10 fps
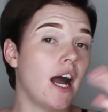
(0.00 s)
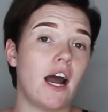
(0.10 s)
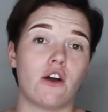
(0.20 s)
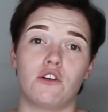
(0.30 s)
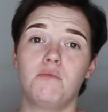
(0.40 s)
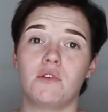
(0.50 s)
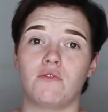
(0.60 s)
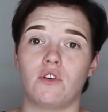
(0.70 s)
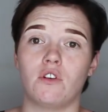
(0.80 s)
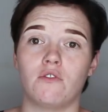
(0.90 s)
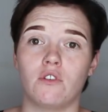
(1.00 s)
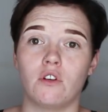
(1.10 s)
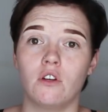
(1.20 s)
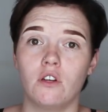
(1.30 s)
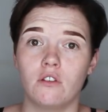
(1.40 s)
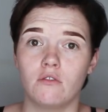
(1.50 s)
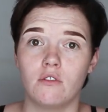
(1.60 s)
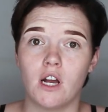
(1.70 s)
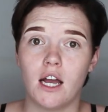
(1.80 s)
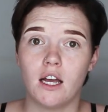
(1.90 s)
I hope you've heard of her.
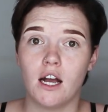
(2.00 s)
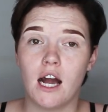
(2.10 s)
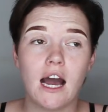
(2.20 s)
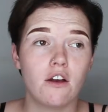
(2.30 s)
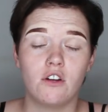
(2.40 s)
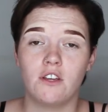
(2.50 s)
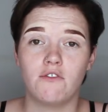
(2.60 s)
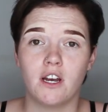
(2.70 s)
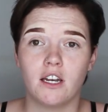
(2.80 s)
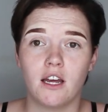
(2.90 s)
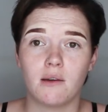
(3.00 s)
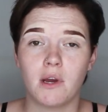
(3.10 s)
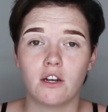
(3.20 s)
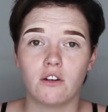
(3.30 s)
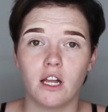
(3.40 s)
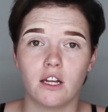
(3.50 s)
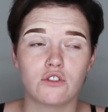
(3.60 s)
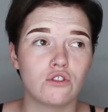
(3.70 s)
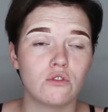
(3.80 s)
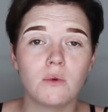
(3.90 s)
I only found out about her like
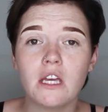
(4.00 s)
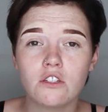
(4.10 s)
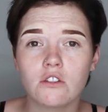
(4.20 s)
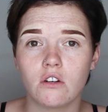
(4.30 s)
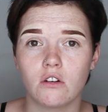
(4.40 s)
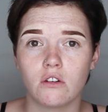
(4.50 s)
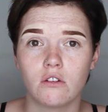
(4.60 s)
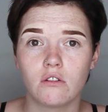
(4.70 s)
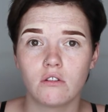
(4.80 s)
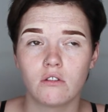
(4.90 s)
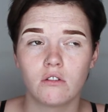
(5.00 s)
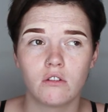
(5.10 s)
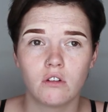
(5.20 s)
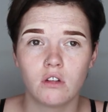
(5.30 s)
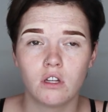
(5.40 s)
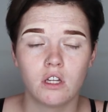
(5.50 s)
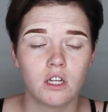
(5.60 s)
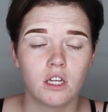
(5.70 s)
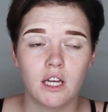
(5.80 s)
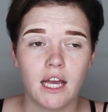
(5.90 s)
two weeks ago.
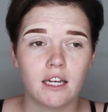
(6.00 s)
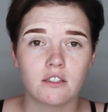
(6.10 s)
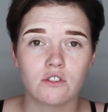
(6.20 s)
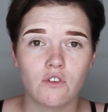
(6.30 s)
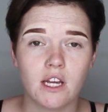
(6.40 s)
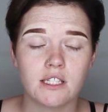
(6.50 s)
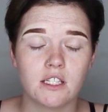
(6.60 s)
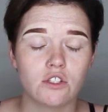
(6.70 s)
And it's crazy.